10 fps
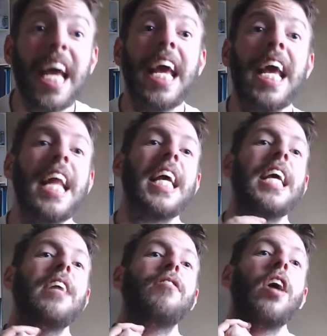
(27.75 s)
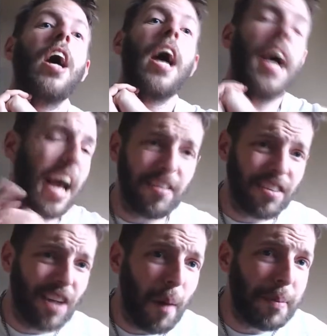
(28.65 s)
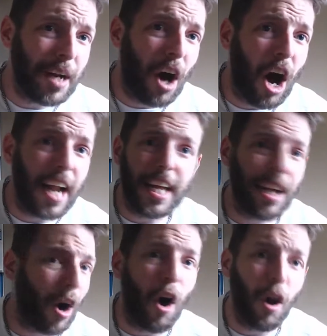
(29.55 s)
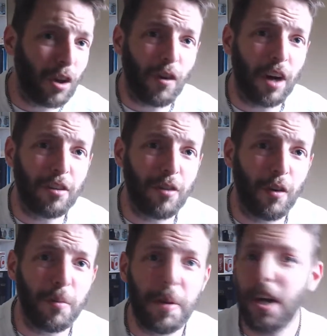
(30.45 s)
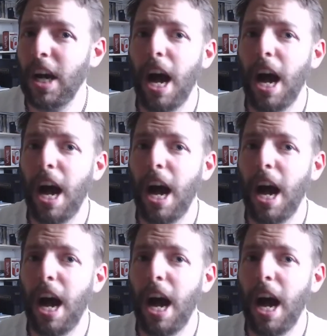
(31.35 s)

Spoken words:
has it not been hot in all across North America?